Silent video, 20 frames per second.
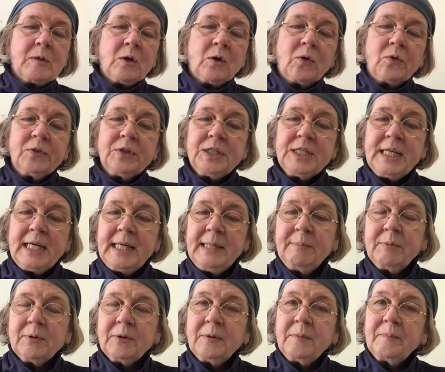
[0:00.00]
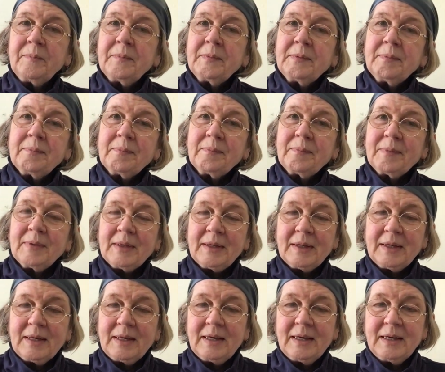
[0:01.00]
On the table,
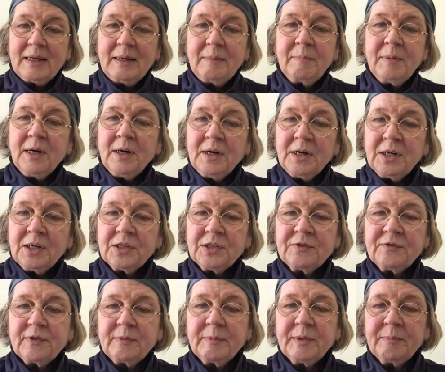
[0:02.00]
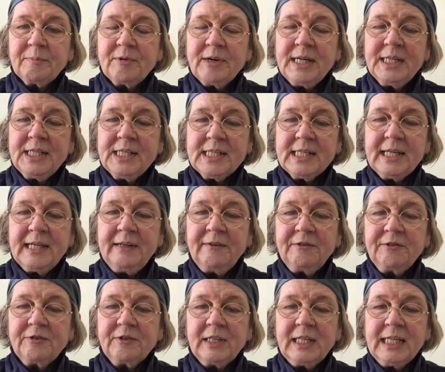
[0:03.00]
apart from the bread saved
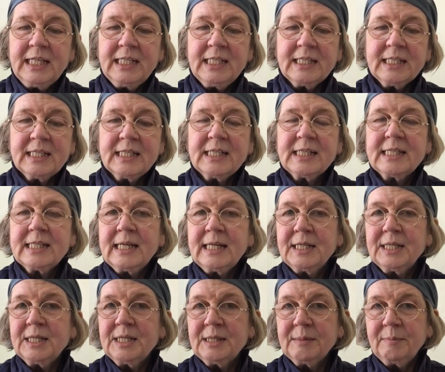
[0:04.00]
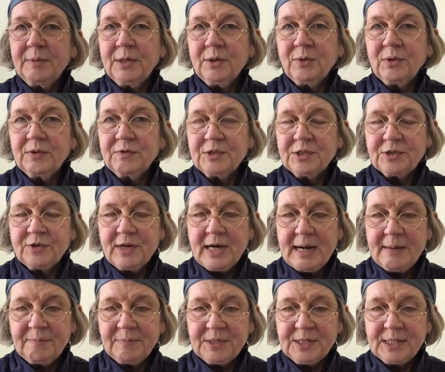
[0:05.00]
for later, stands a bowl of
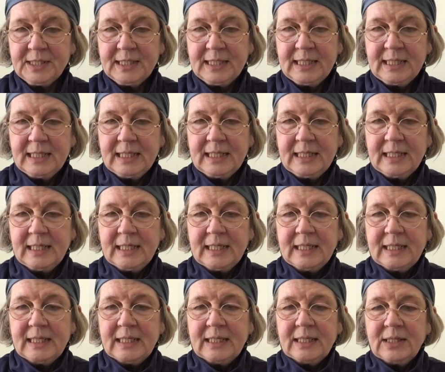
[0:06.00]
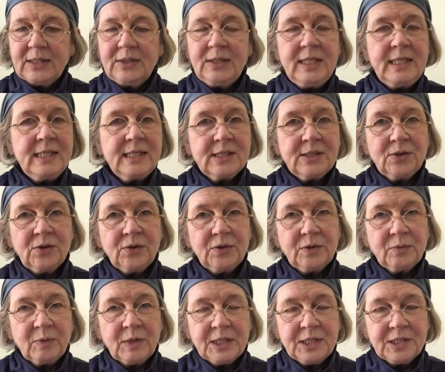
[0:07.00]
scraps. These are not the
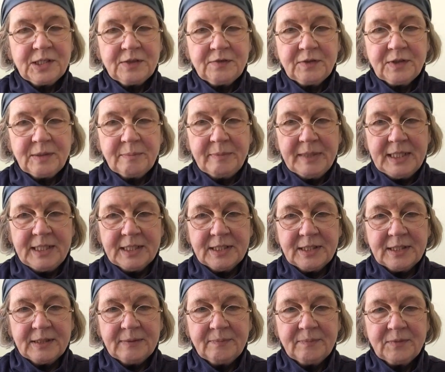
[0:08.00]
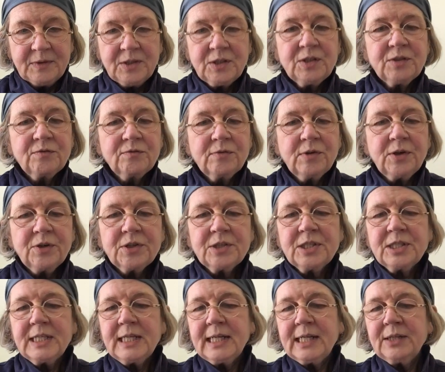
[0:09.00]
ones for the midden, to rot
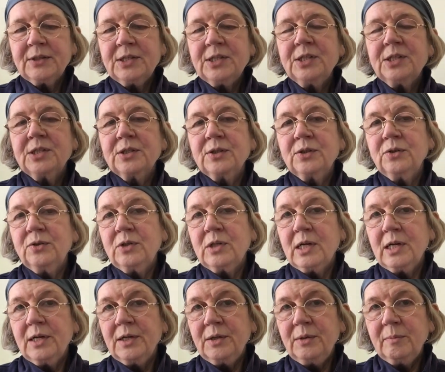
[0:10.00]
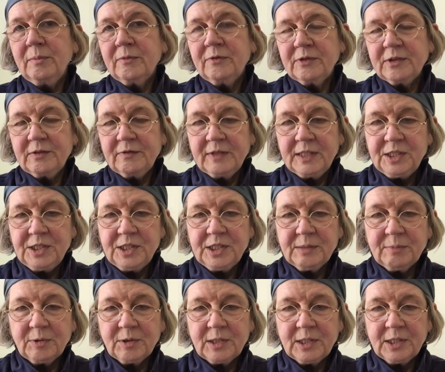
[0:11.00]
down into good loam for the
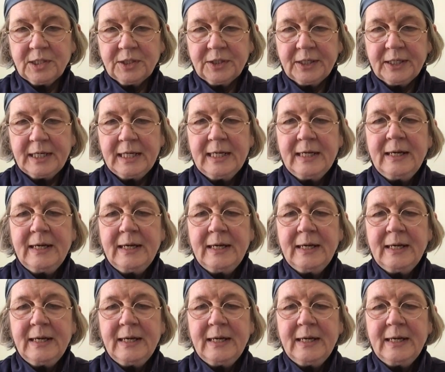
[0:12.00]
vegetable garden.